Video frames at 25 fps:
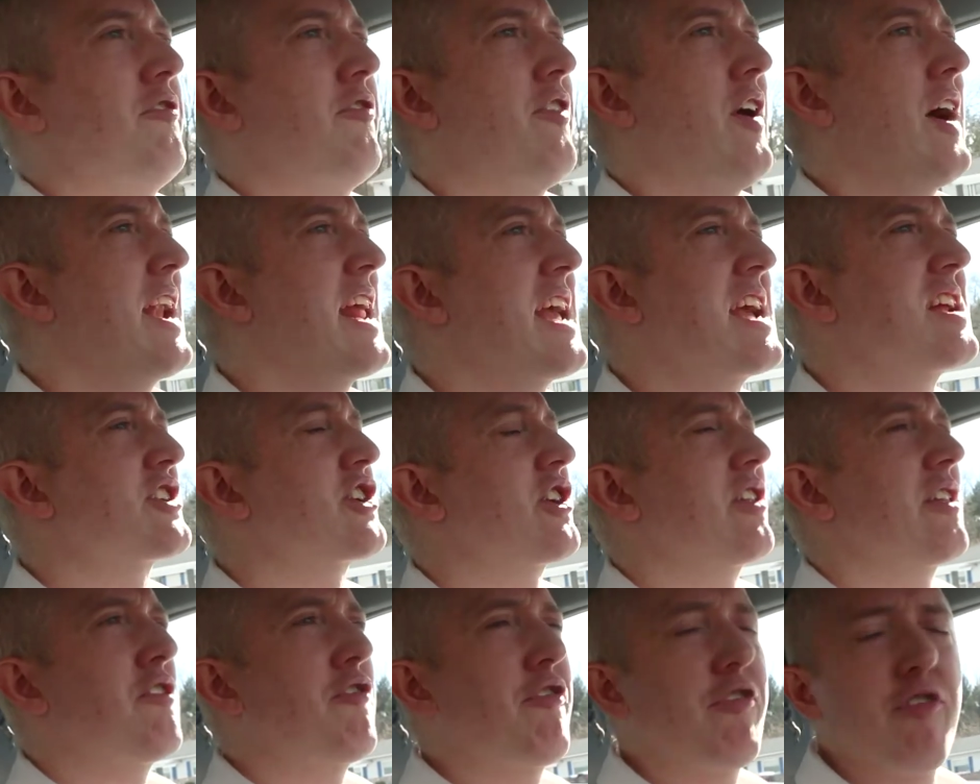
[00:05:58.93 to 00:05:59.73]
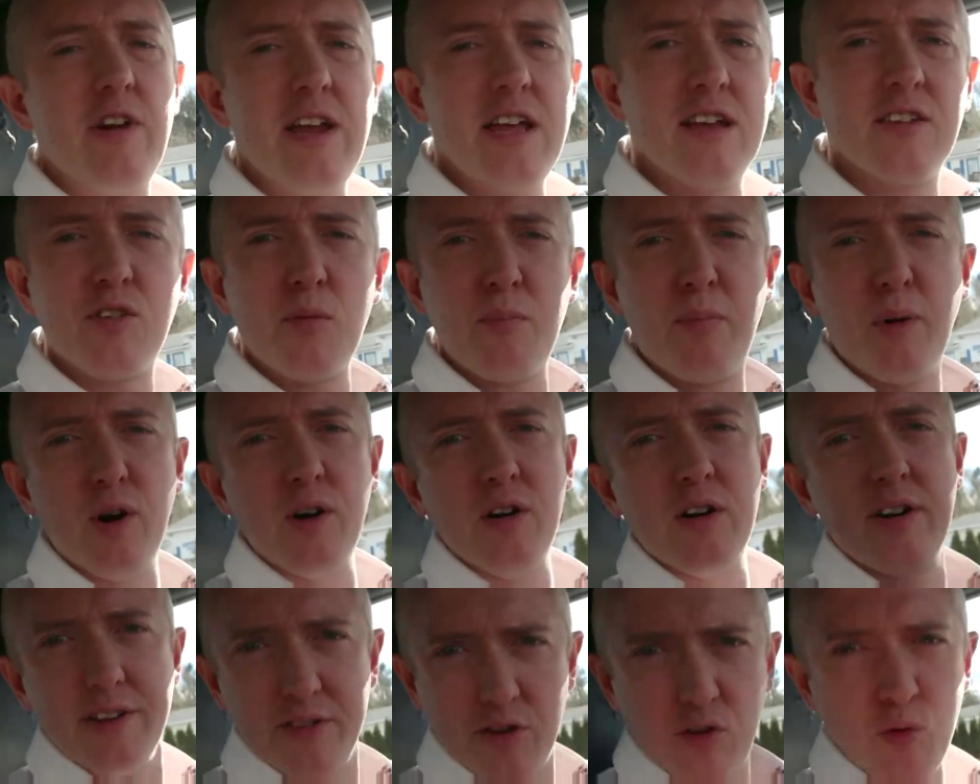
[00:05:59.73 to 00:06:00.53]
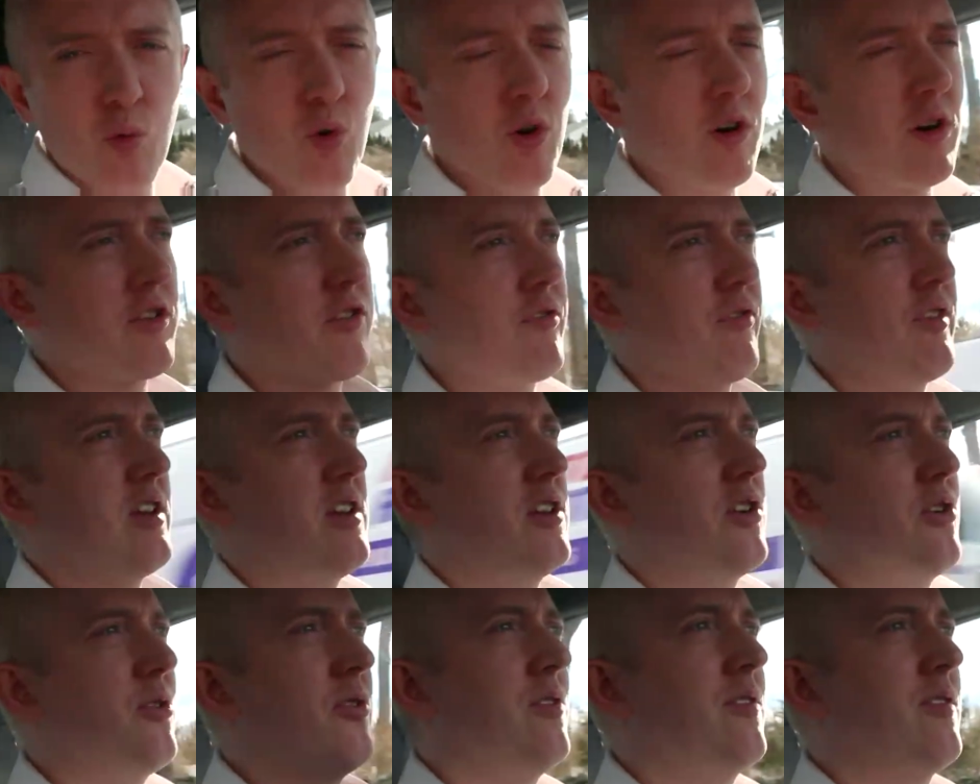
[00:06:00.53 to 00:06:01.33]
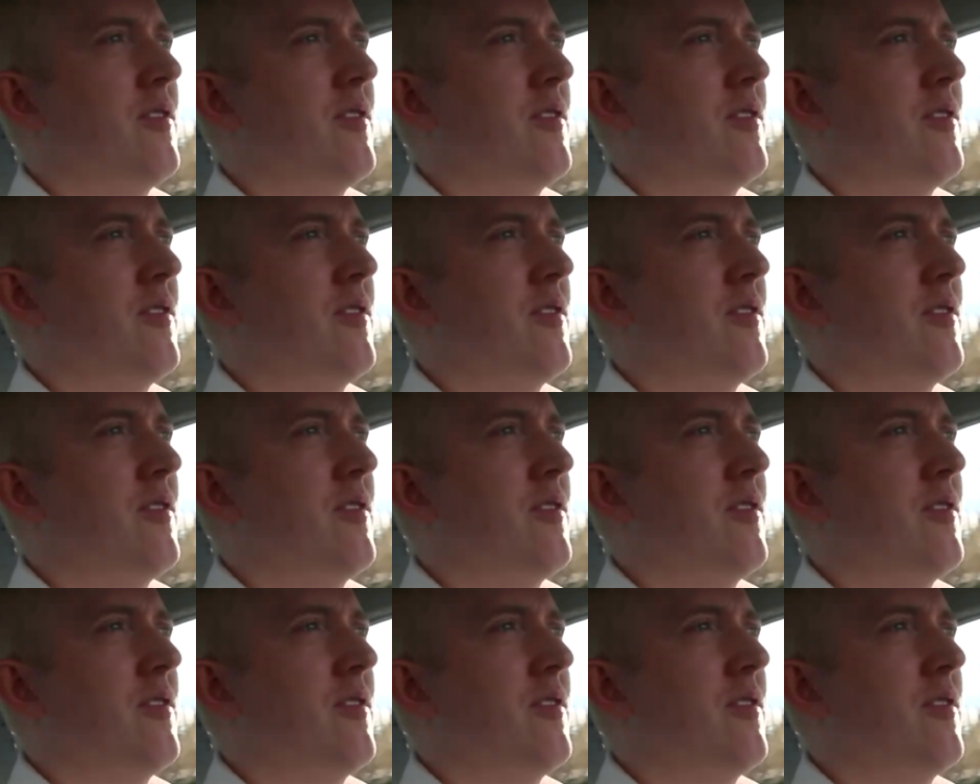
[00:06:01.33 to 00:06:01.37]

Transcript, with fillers: Financially free as a bird as it works for you.